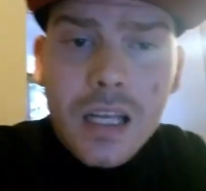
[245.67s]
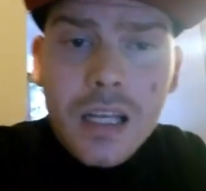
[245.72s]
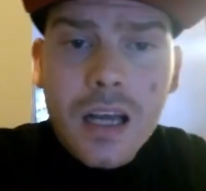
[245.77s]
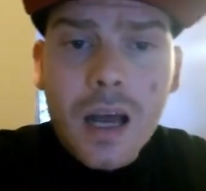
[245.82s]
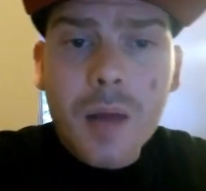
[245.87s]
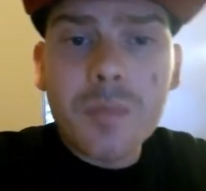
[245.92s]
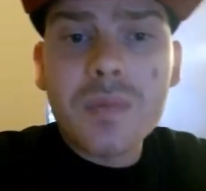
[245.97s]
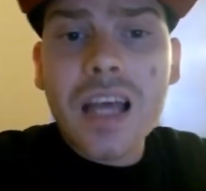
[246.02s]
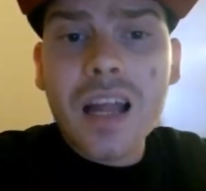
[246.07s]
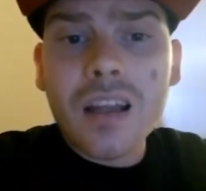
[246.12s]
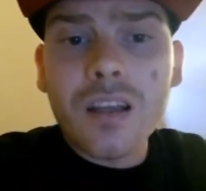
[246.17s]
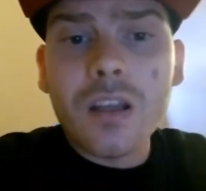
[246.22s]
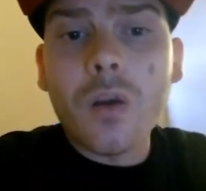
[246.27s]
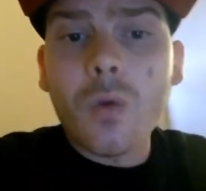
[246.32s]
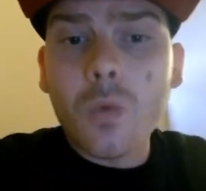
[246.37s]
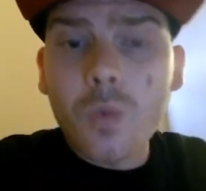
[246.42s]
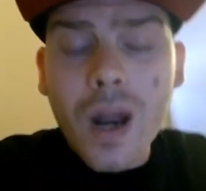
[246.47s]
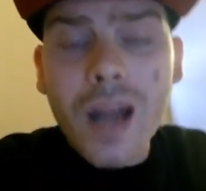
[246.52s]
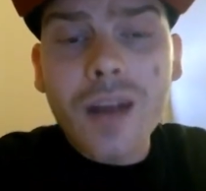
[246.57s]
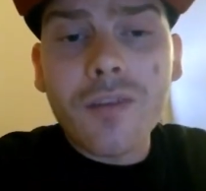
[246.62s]
I'm telling you
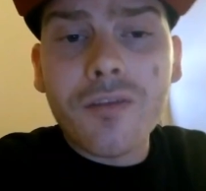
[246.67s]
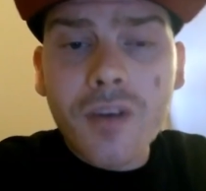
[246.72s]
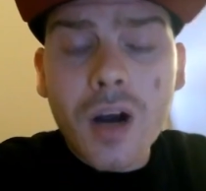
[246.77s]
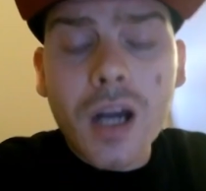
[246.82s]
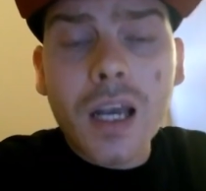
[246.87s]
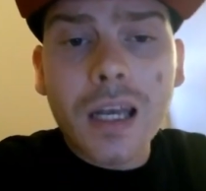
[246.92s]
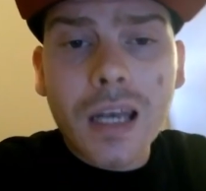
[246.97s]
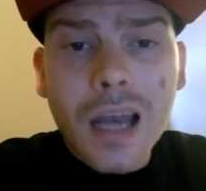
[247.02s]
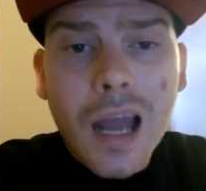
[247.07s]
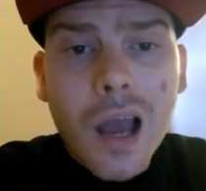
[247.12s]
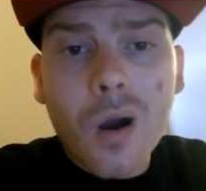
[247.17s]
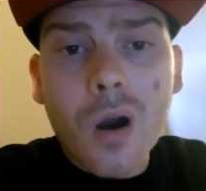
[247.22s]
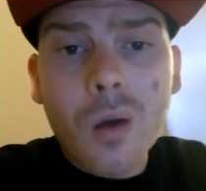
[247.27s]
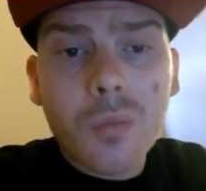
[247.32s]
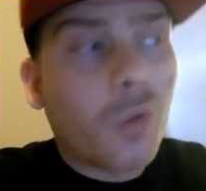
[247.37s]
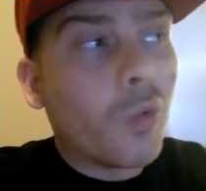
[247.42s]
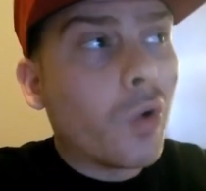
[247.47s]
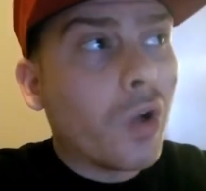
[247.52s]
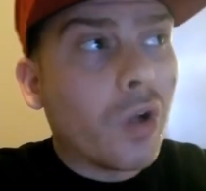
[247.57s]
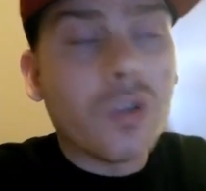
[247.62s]
right fucking now, I'm a
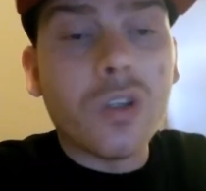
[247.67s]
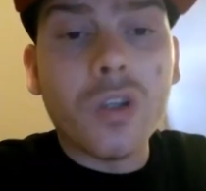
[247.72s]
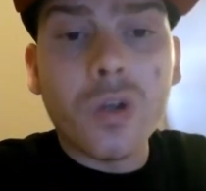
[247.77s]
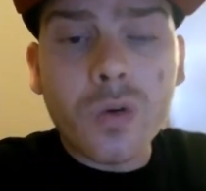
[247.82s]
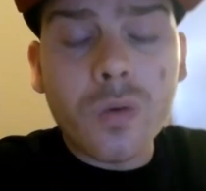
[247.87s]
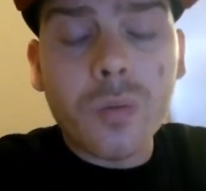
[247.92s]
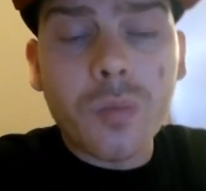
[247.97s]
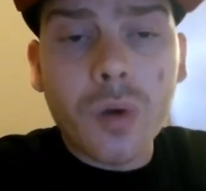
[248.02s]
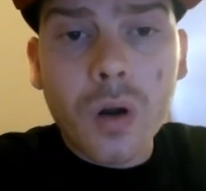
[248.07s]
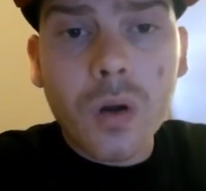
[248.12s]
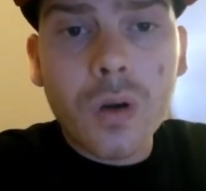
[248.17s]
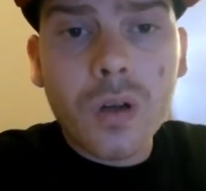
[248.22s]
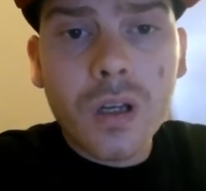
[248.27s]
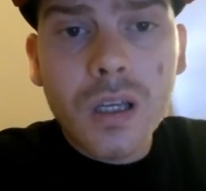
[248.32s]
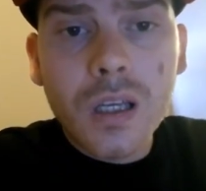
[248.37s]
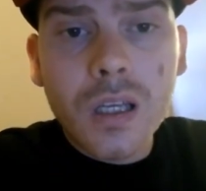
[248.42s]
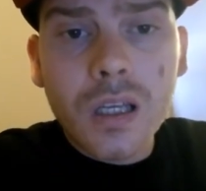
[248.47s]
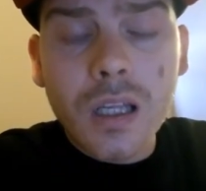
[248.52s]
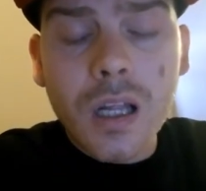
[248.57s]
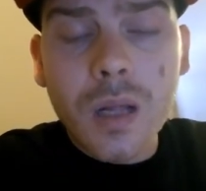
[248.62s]
real dude, bro. You know
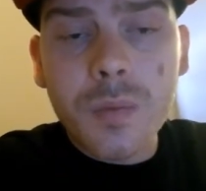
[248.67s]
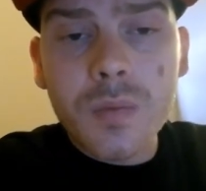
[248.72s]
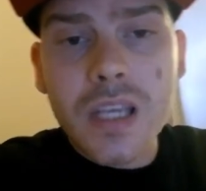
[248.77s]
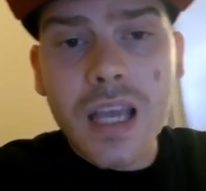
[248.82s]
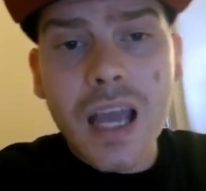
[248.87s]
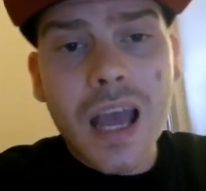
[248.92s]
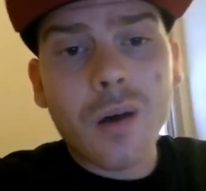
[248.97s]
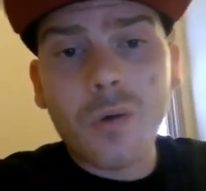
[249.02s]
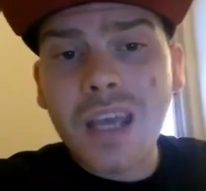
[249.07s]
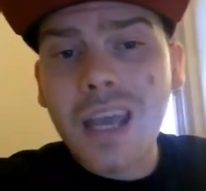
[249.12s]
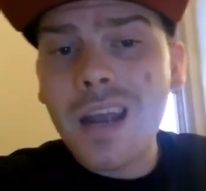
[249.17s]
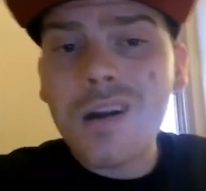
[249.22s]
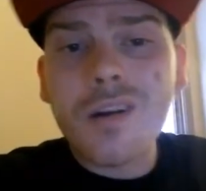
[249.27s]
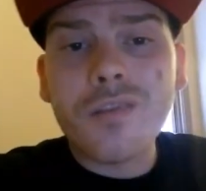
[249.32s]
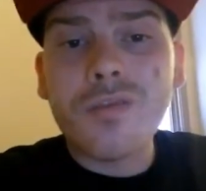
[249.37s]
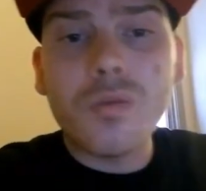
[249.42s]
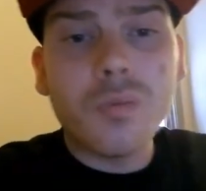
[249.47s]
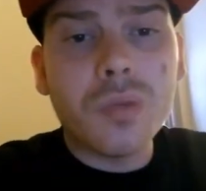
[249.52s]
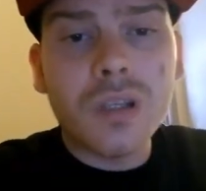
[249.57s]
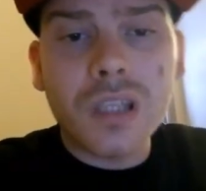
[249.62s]
what I'm saying? I don't care
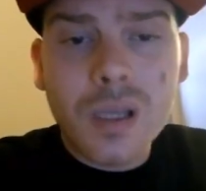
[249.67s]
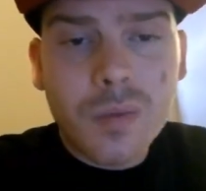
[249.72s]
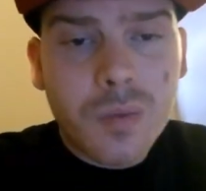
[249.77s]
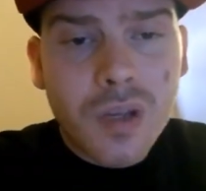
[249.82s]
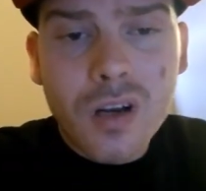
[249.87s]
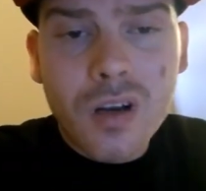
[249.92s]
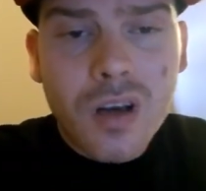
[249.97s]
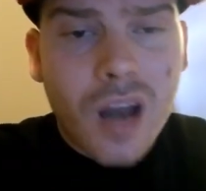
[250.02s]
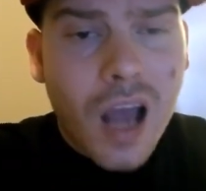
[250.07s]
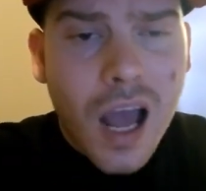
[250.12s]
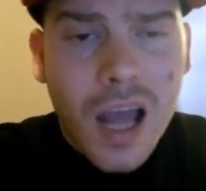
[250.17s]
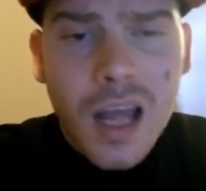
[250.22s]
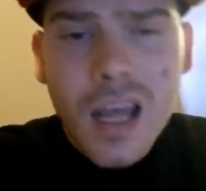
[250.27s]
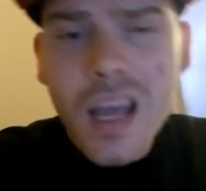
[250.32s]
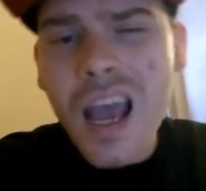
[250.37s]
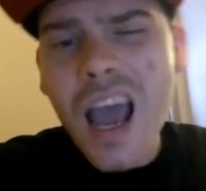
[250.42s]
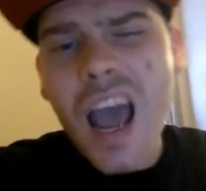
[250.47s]
if you believe me or not.